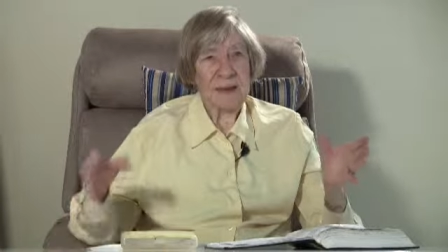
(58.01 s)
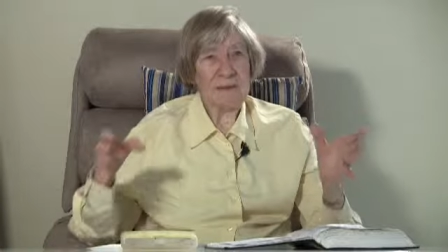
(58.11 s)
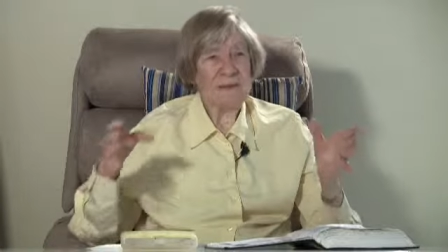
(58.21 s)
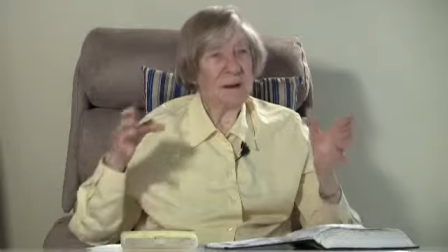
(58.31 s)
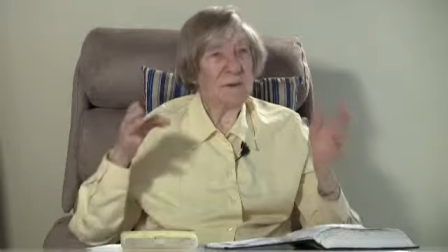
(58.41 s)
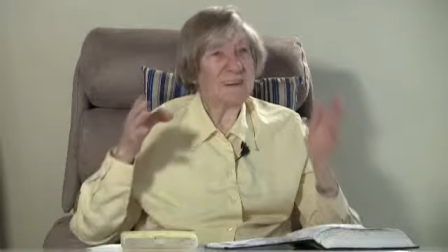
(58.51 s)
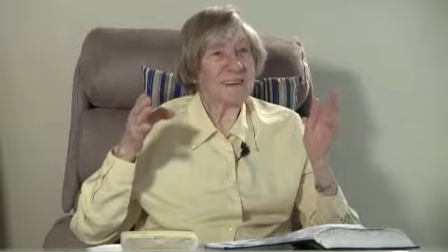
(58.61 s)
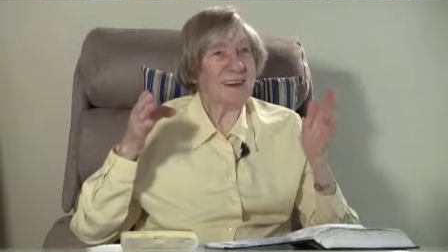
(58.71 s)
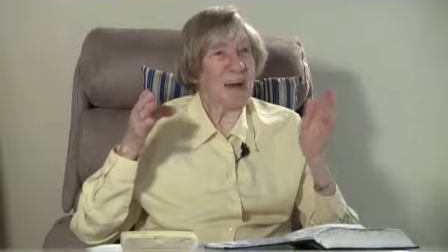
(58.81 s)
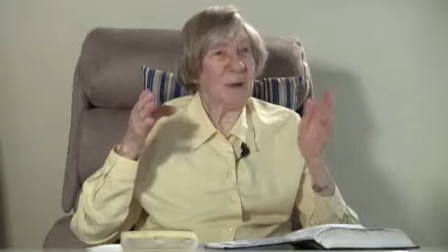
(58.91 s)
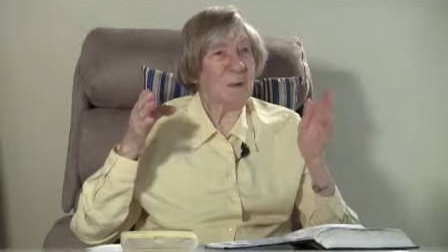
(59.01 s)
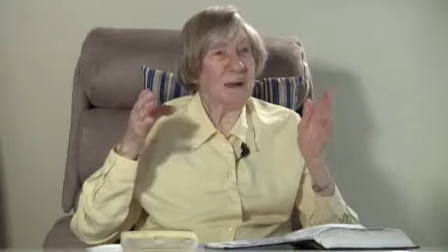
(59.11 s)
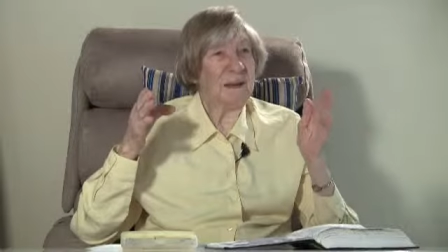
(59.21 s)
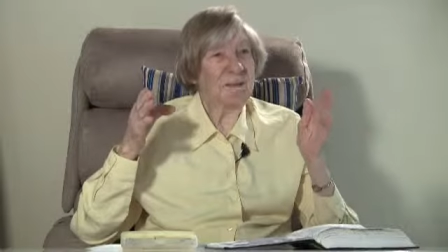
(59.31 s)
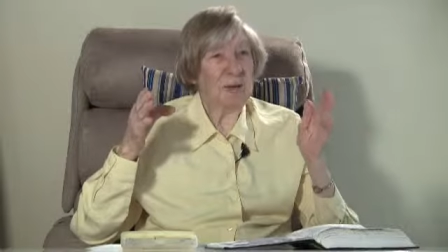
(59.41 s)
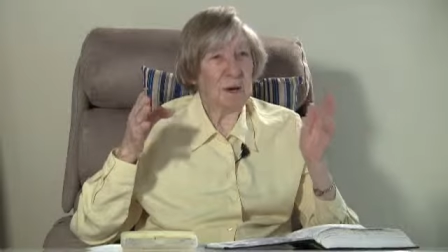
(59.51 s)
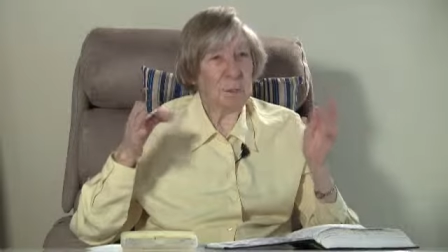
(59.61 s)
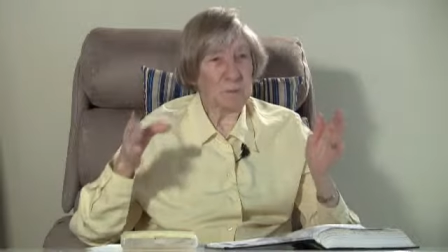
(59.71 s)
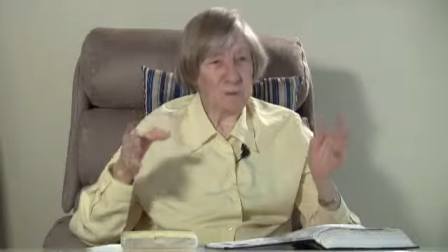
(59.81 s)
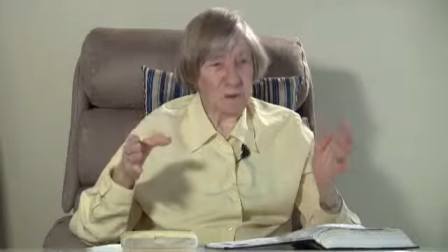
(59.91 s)
if there is no
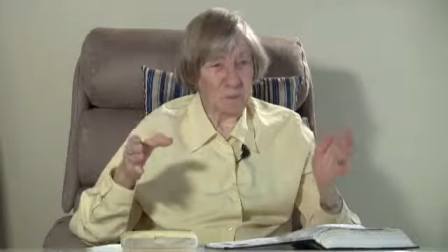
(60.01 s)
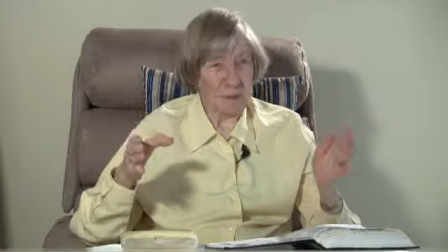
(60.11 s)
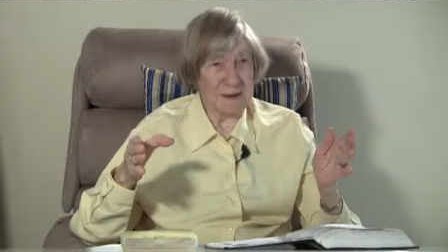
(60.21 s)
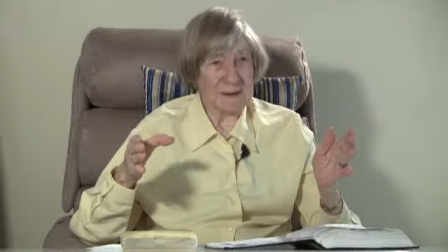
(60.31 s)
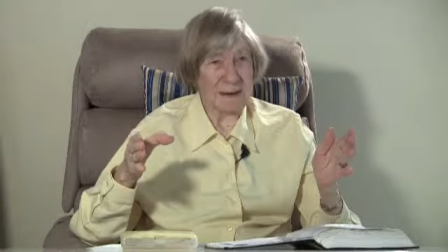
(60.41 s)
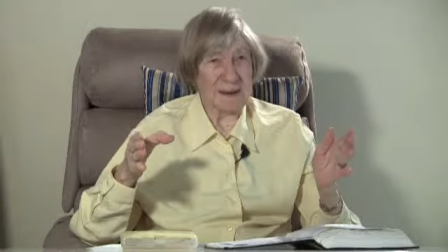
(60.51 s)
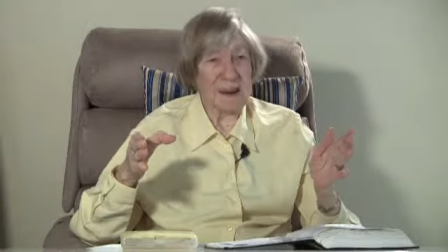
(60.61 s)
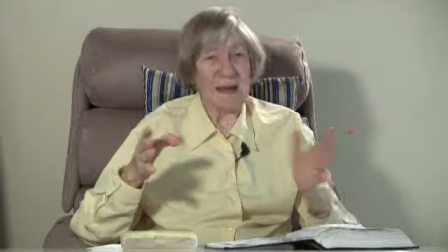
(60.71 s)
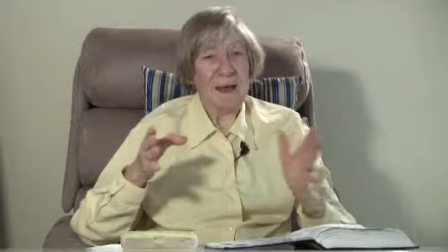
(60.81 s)
interpreter present.